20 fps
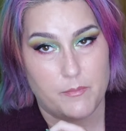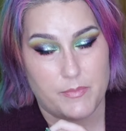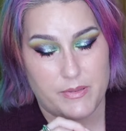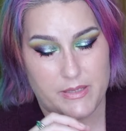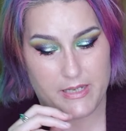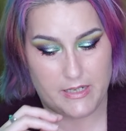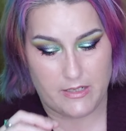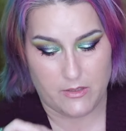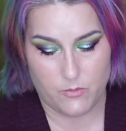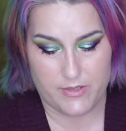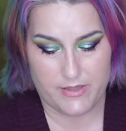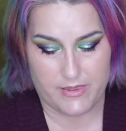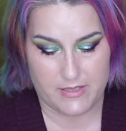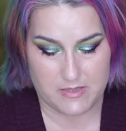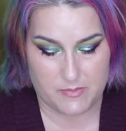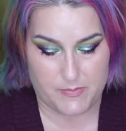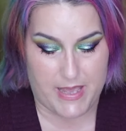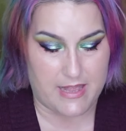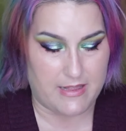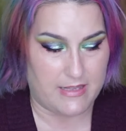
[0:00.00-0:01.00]
playing with
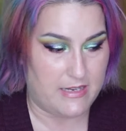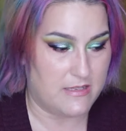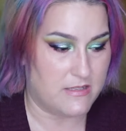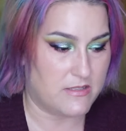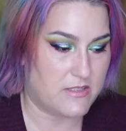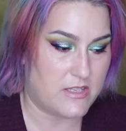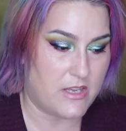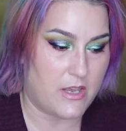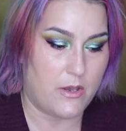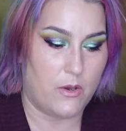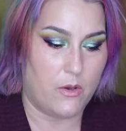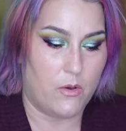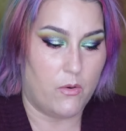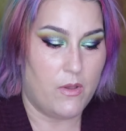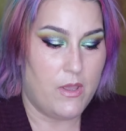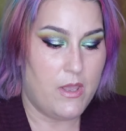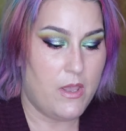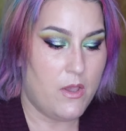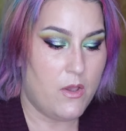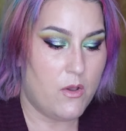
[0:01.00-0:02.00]
this palette.
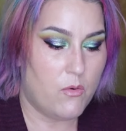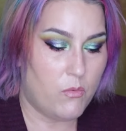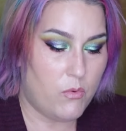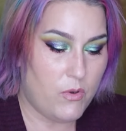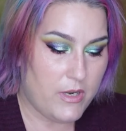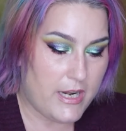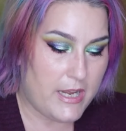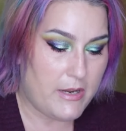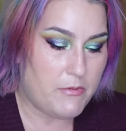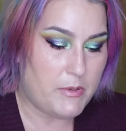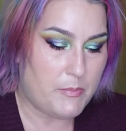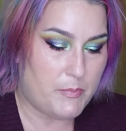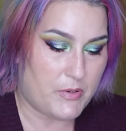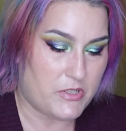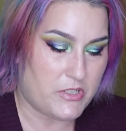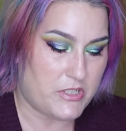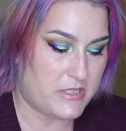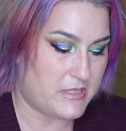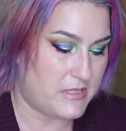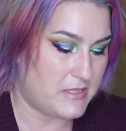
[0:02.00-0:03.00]
So would I
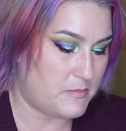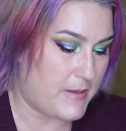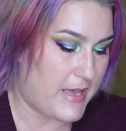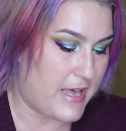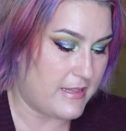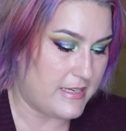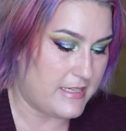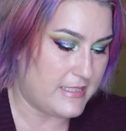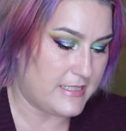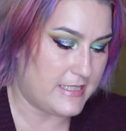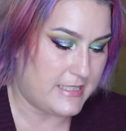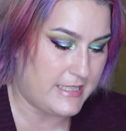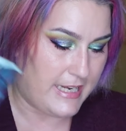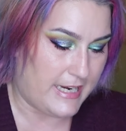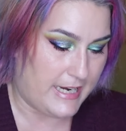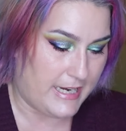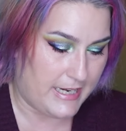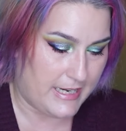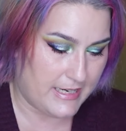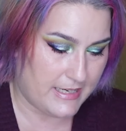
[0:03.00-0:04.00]
repurchase this palette
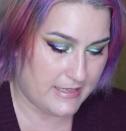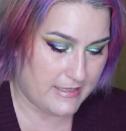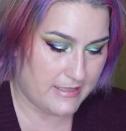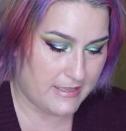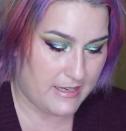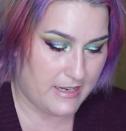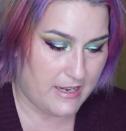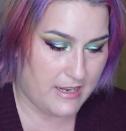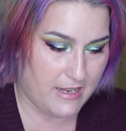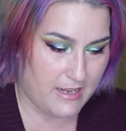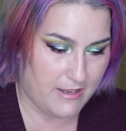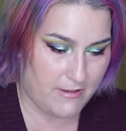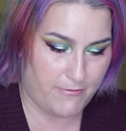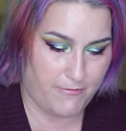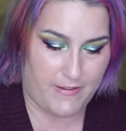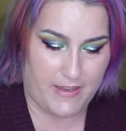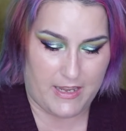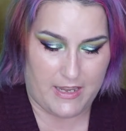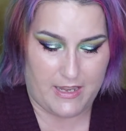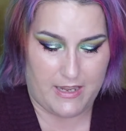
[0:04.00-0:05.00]
today
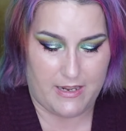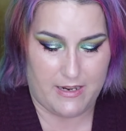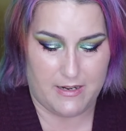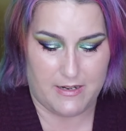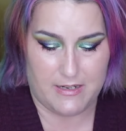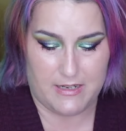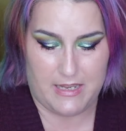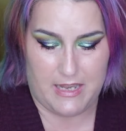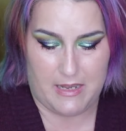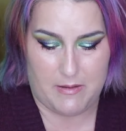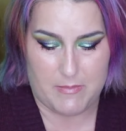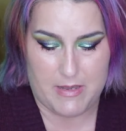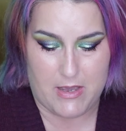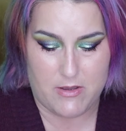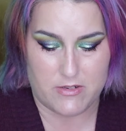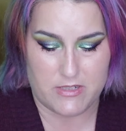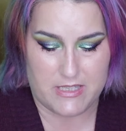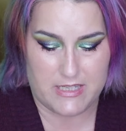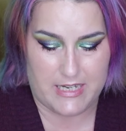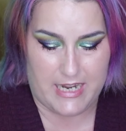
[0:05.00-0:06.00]
if it came
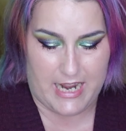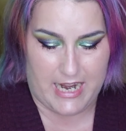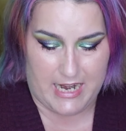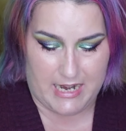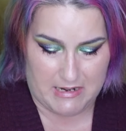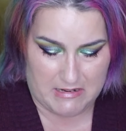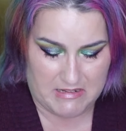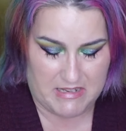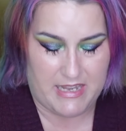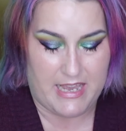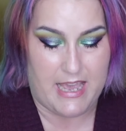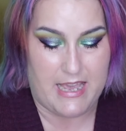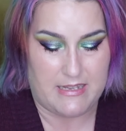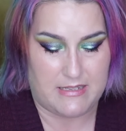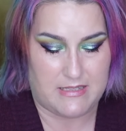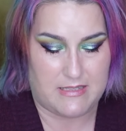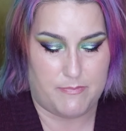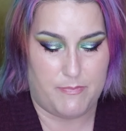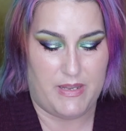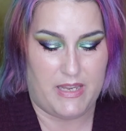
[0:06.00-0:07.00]
out today?
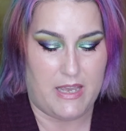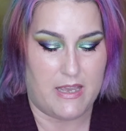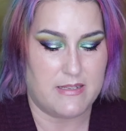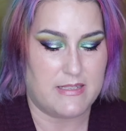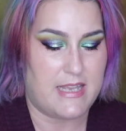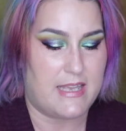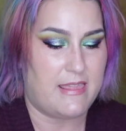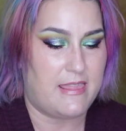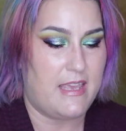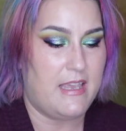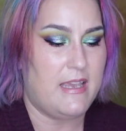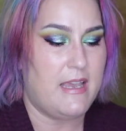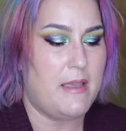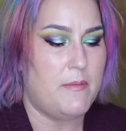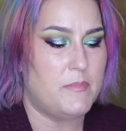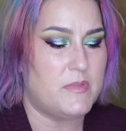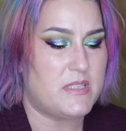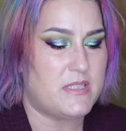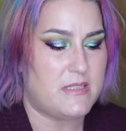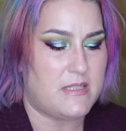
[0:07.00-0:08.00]
Yes, because I think
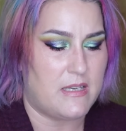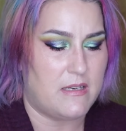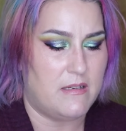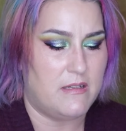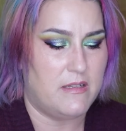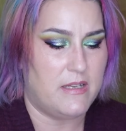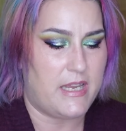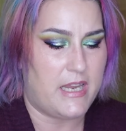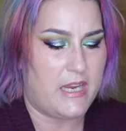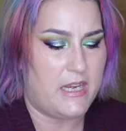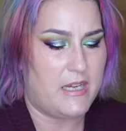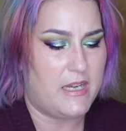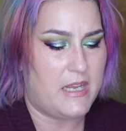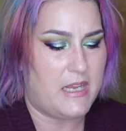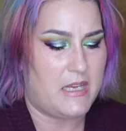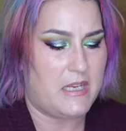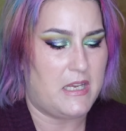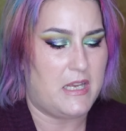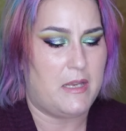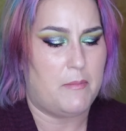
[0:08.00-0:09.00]
I'm still in
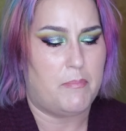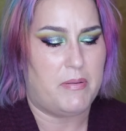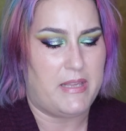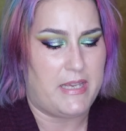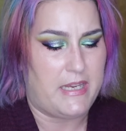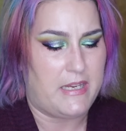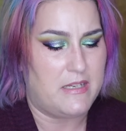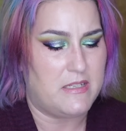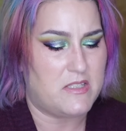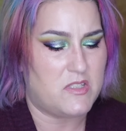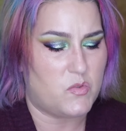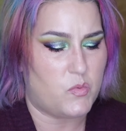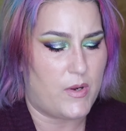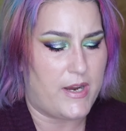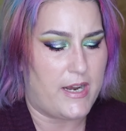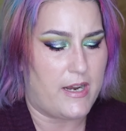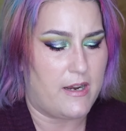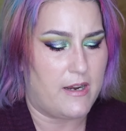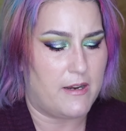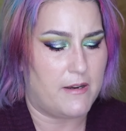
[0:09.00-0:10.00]
a place
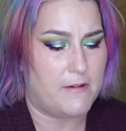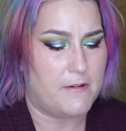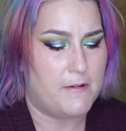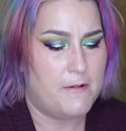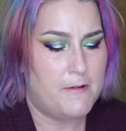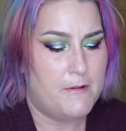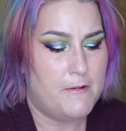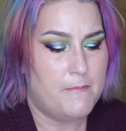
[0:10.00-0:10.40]
where